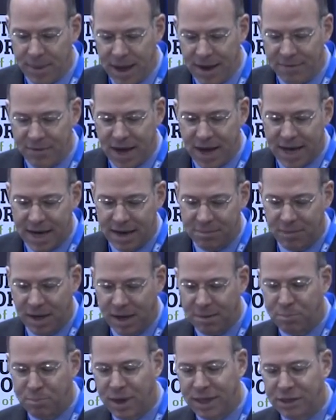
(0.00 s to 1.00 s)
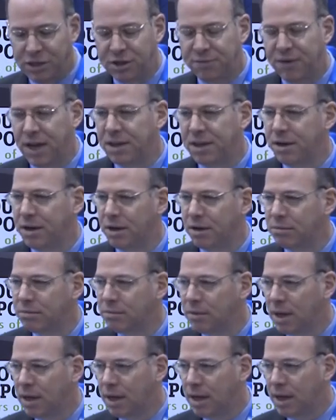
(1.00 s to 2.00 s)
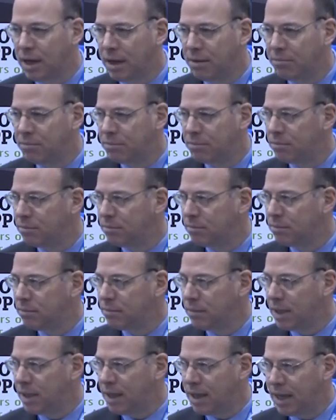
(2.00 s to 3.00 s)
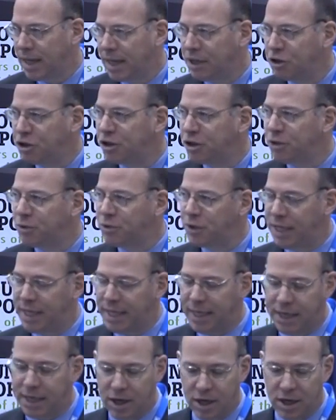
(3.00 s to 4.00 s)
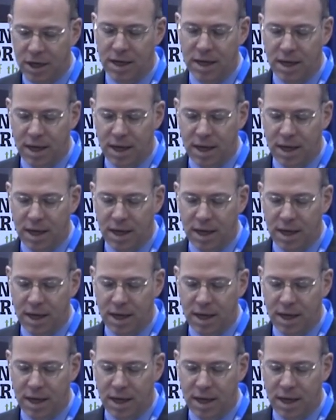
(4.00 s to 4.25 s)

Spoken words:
I've got a bunch of other issues here